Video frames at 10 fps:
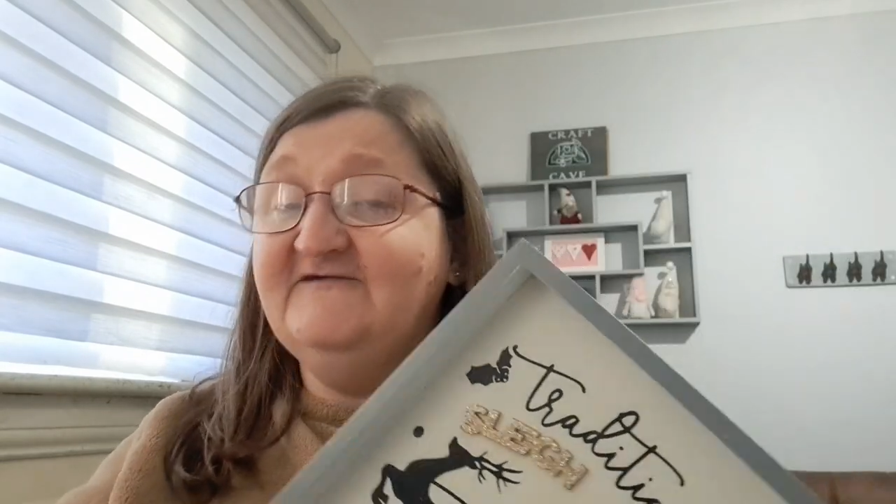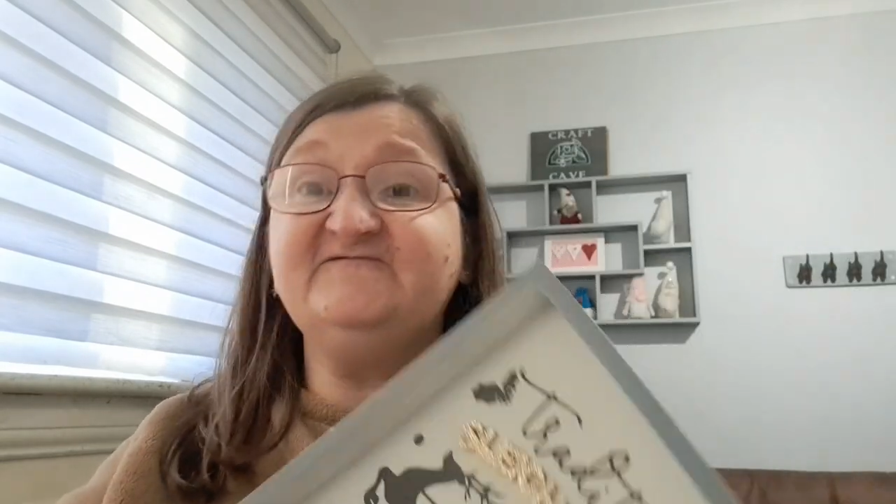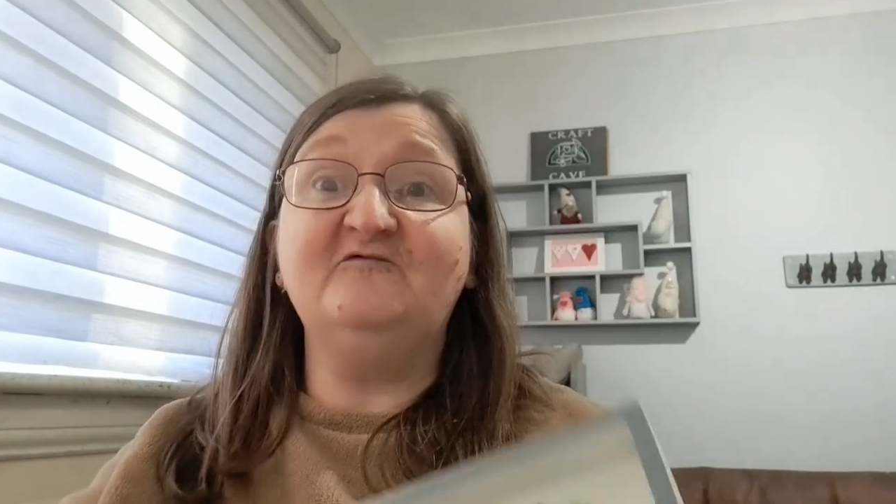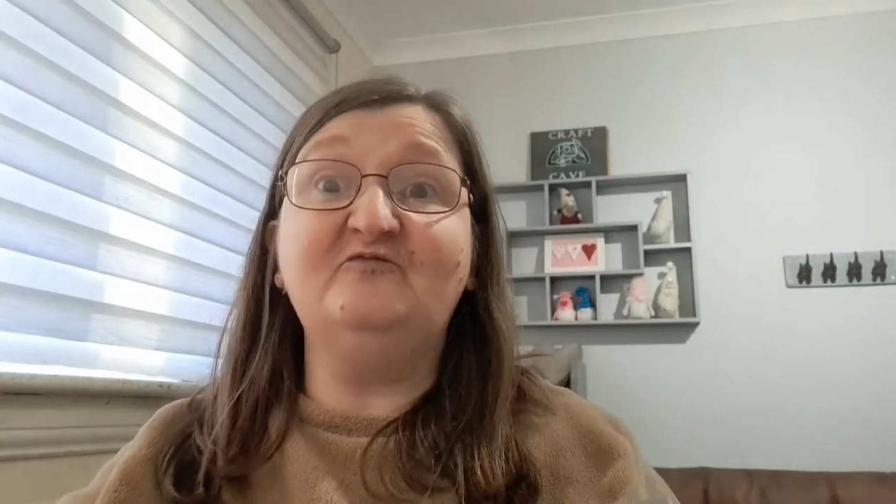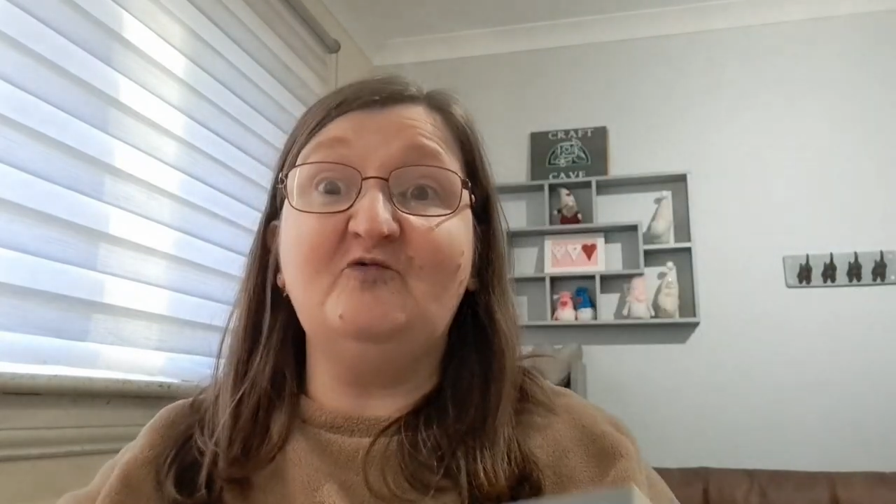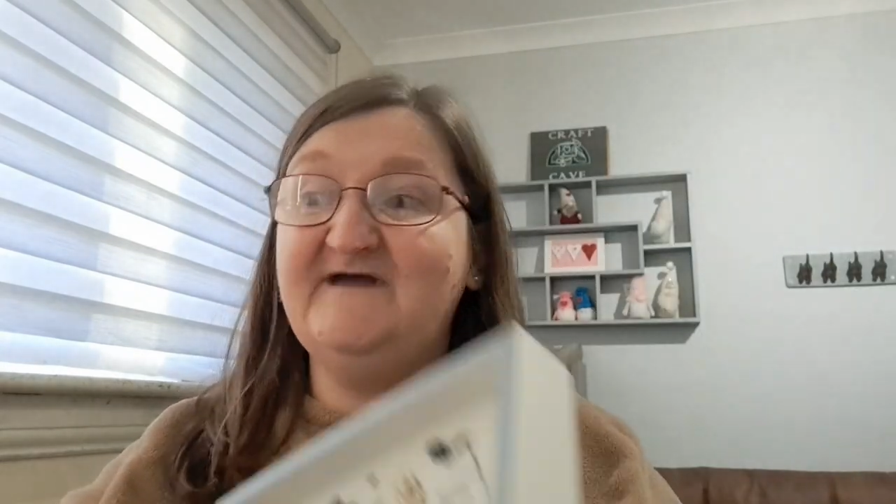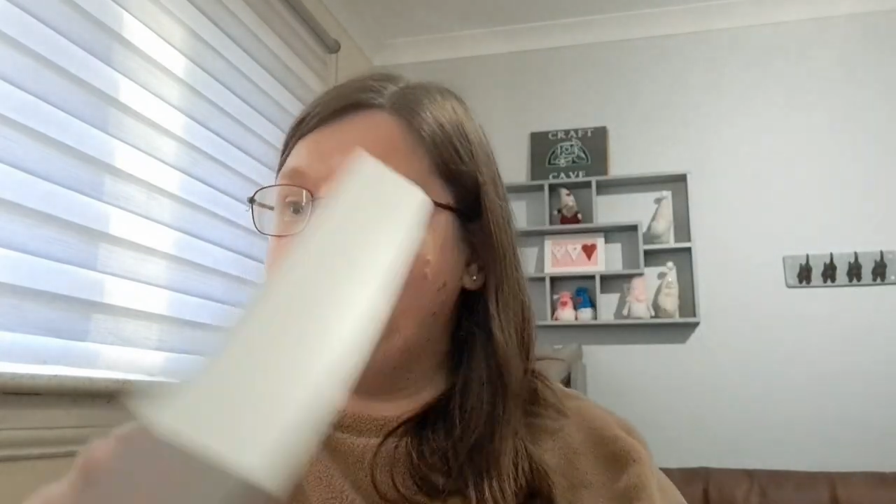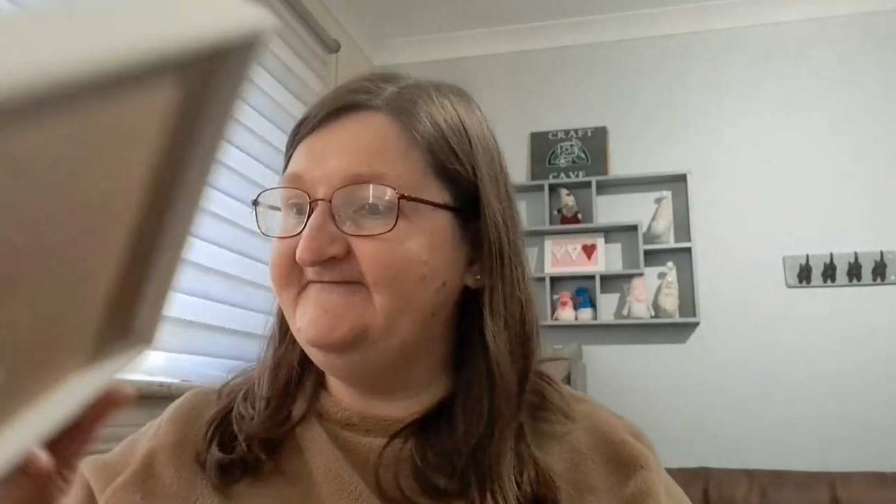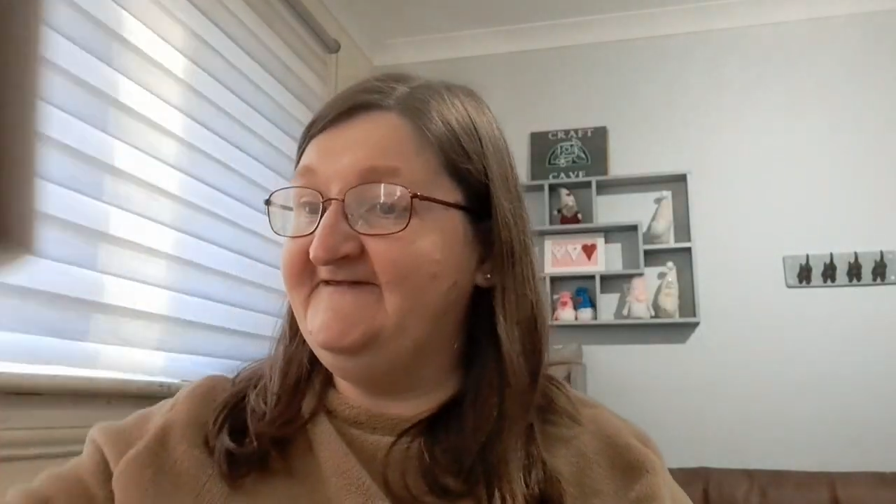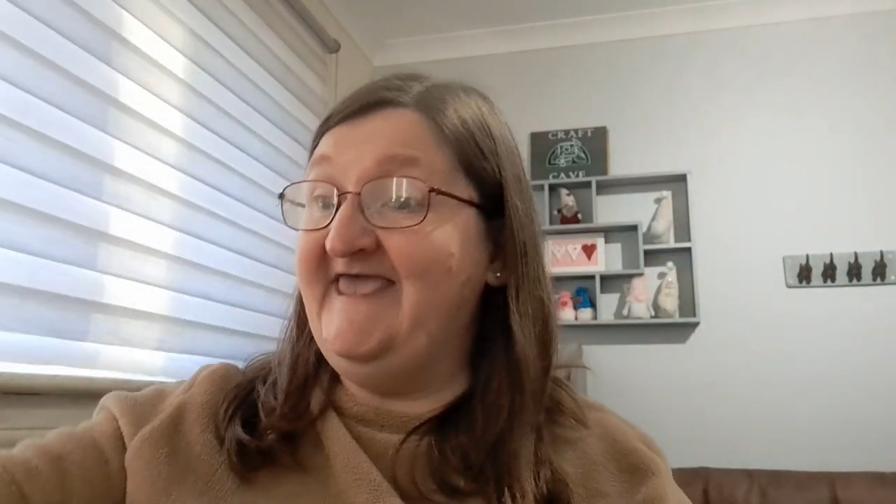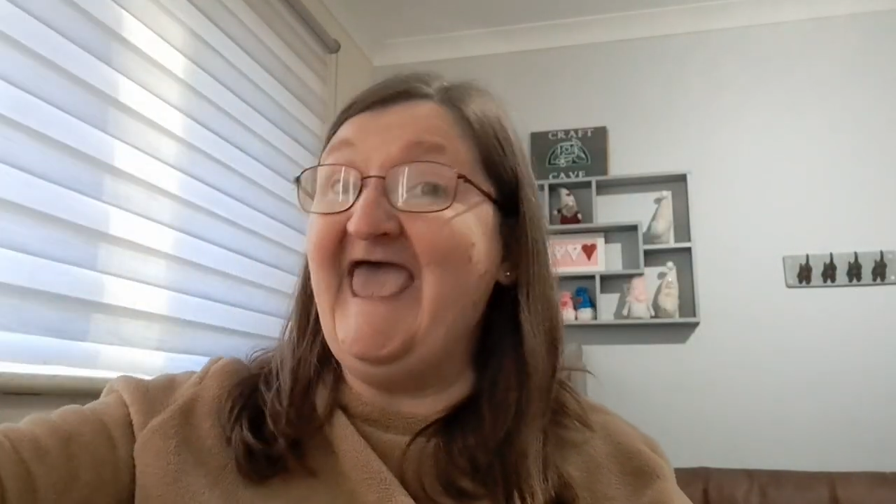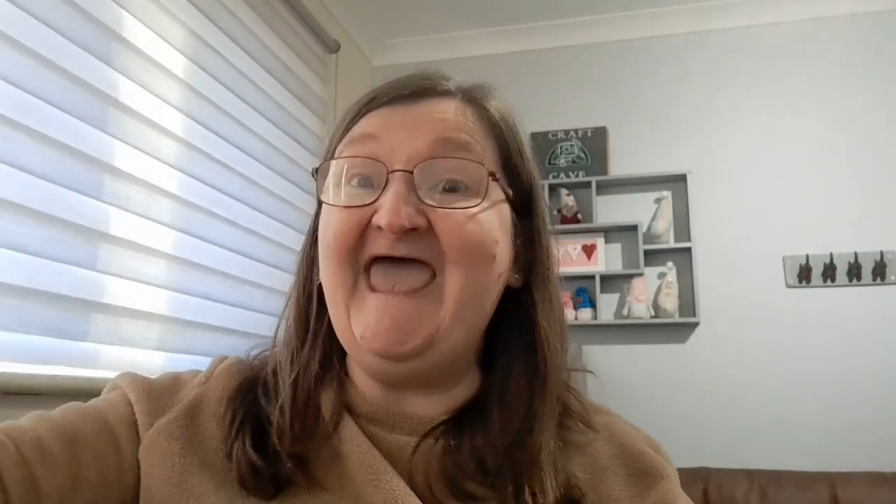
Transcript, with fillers: So we'll wait and see.